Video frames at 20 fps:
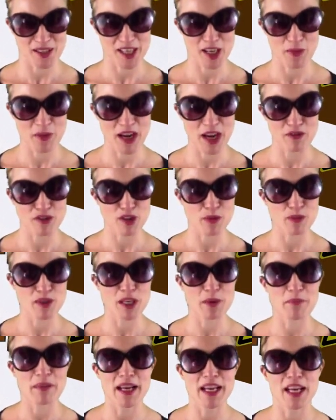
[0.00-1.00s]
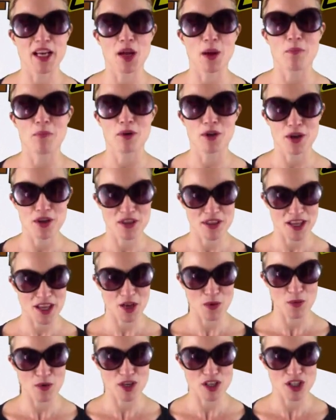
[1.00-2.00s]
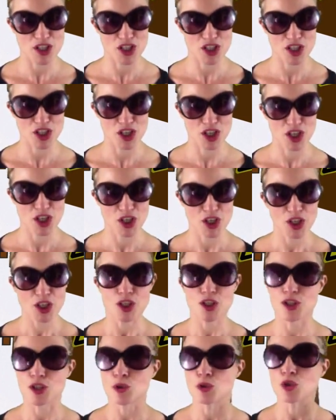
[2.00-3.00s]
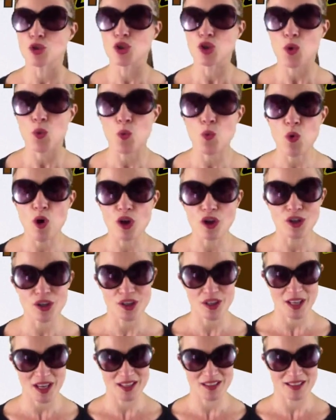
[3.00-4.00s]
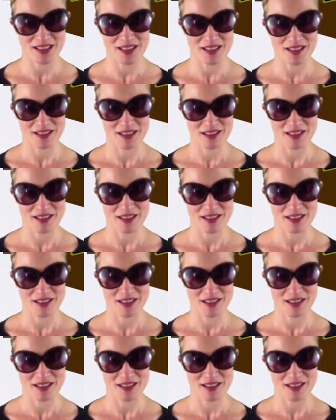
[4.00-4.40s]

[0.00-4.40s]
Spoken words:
Here we have somebody making a birthday wish. So to want that.